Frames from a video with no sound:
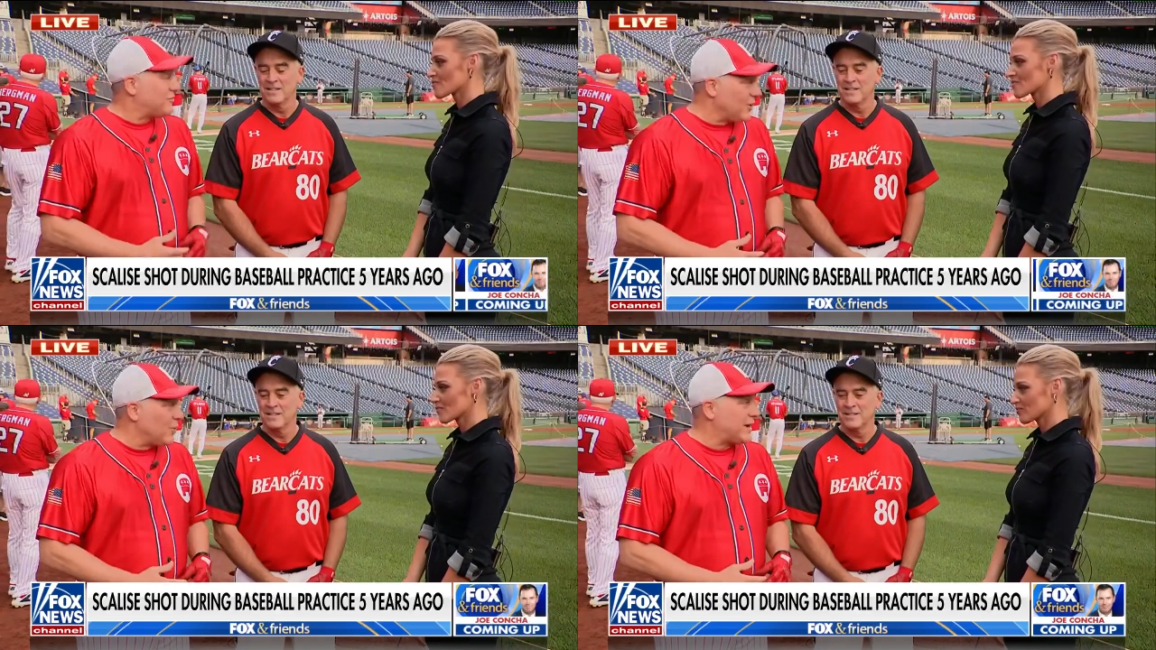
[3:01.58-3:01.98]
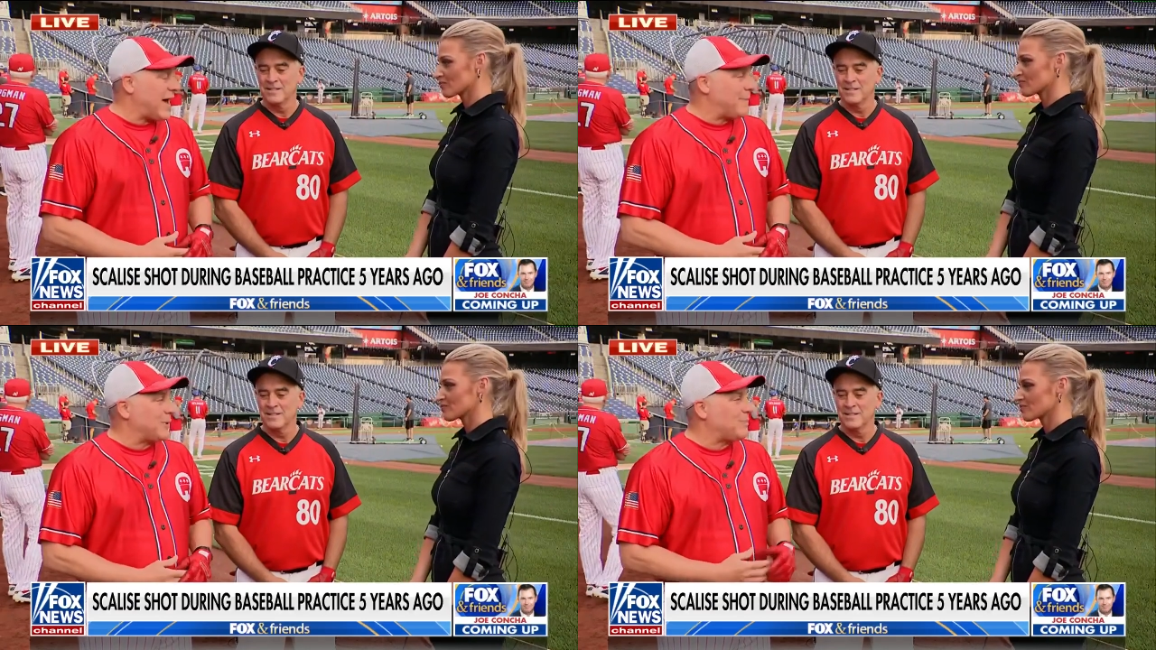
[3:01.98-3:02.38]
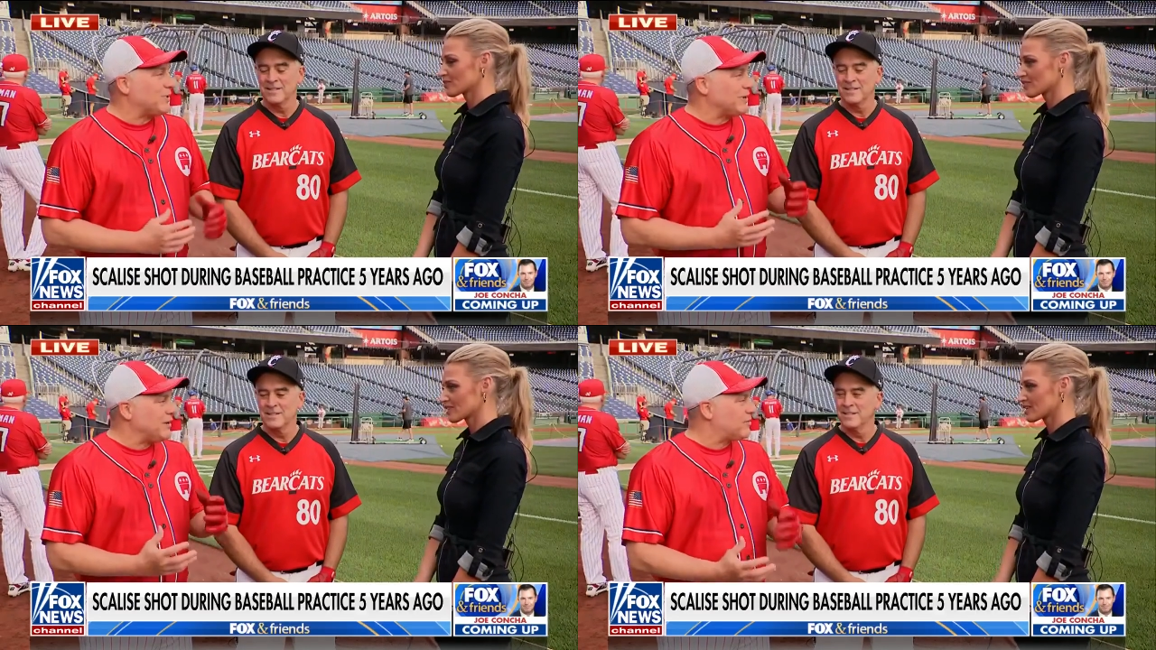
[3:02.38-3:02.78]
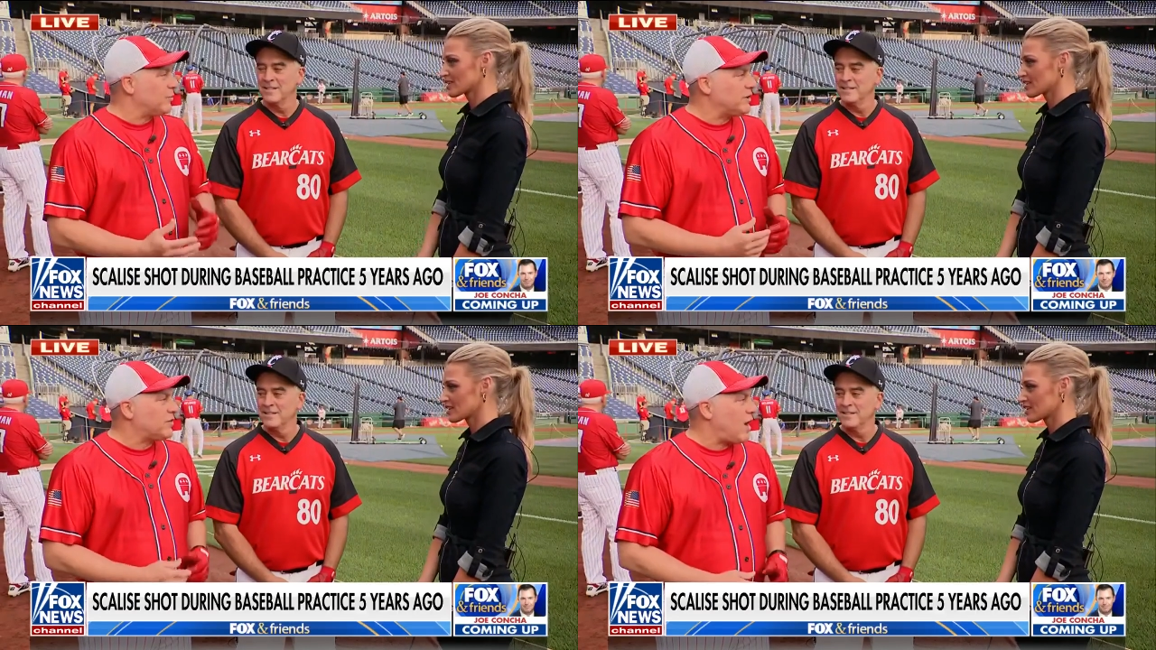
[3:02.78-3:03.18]
Speaker 1: still with Capitol Police,
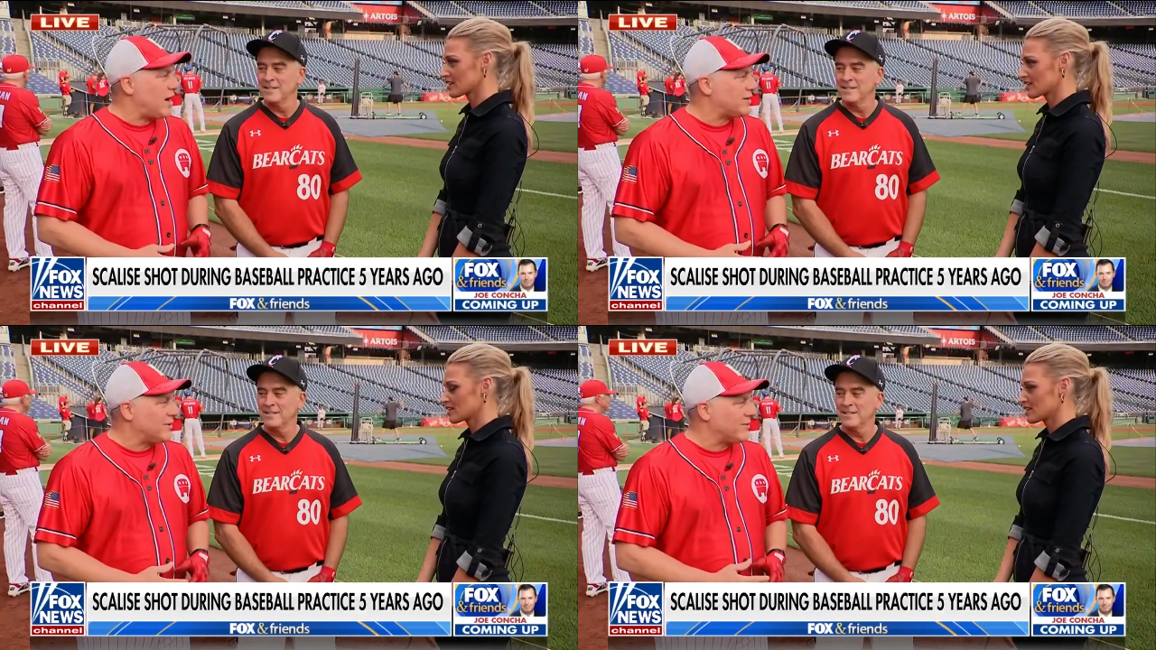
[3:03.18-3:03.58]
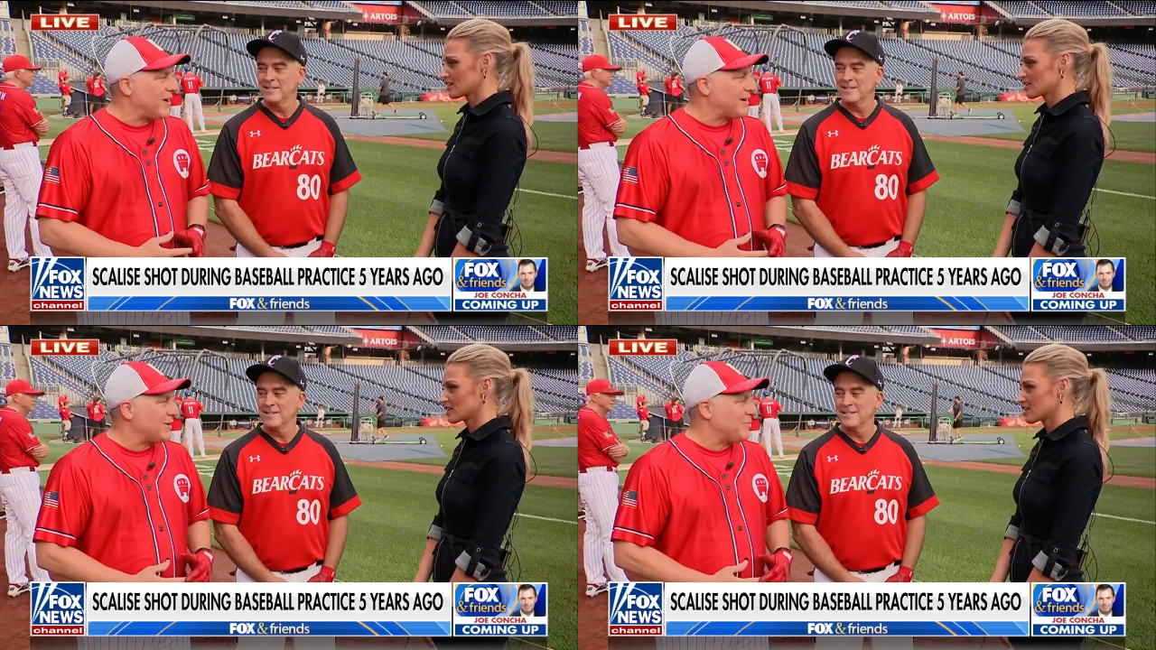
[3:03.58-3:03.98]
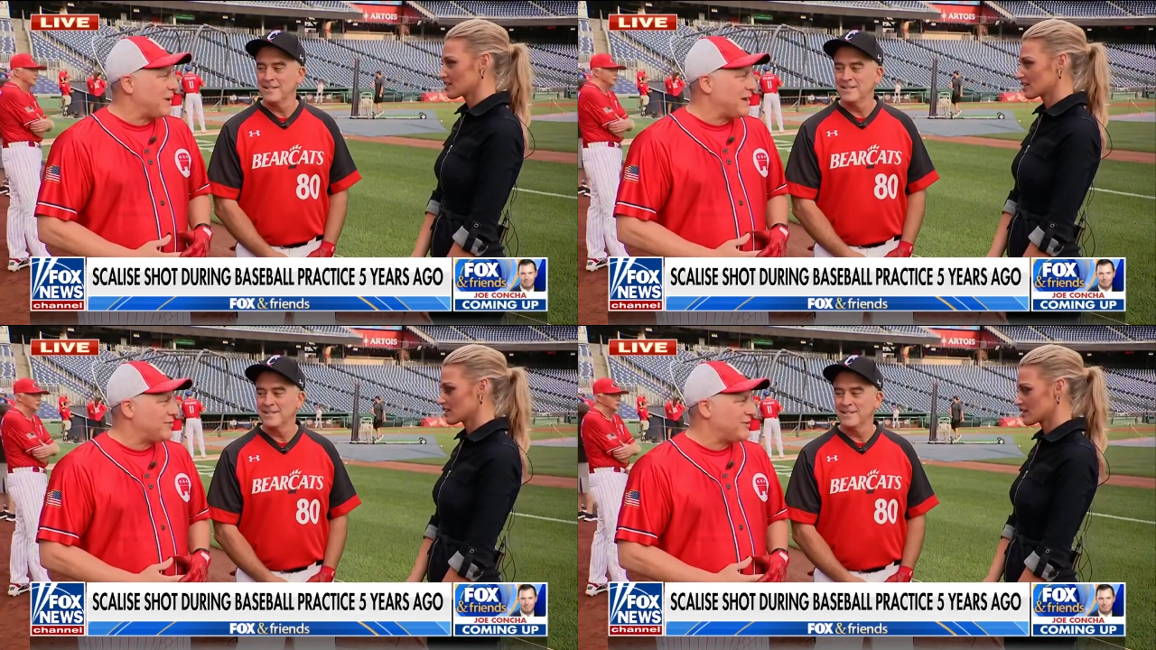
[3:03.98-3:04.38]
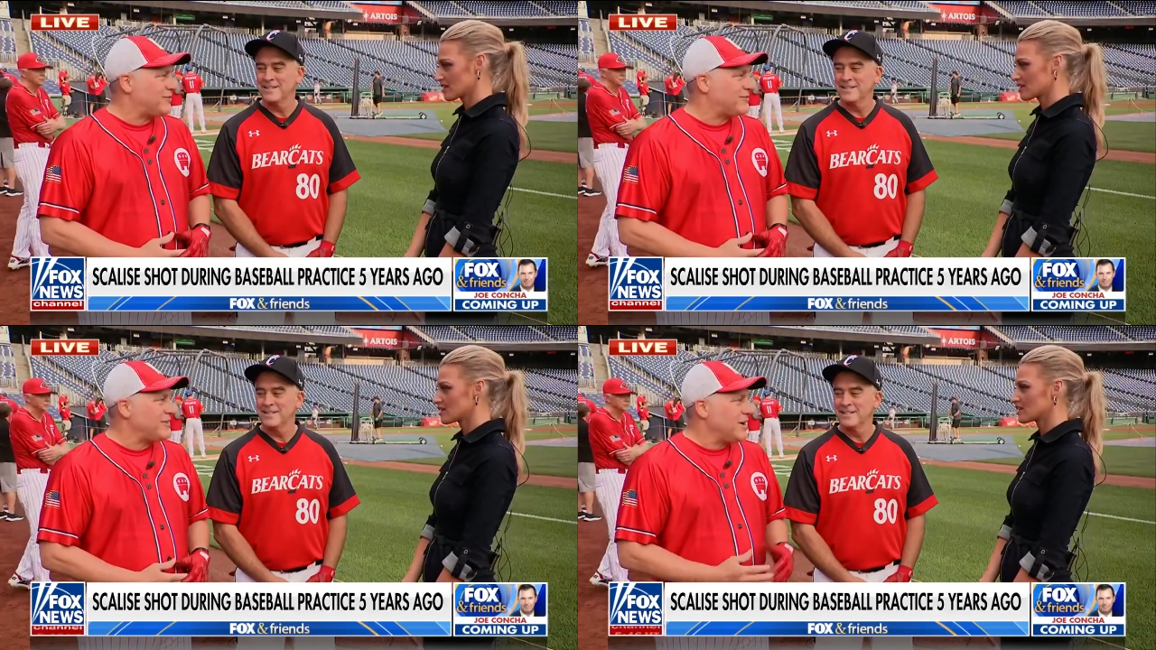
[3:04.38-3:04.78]
and we talk on a regular
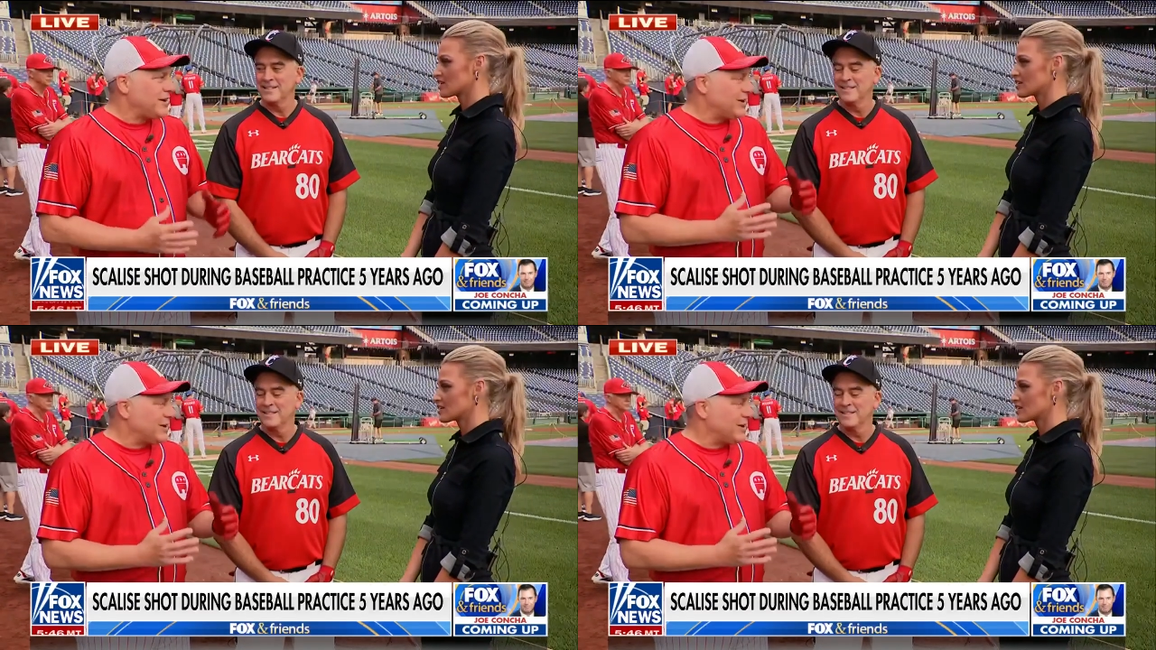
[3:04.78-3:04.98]
basis.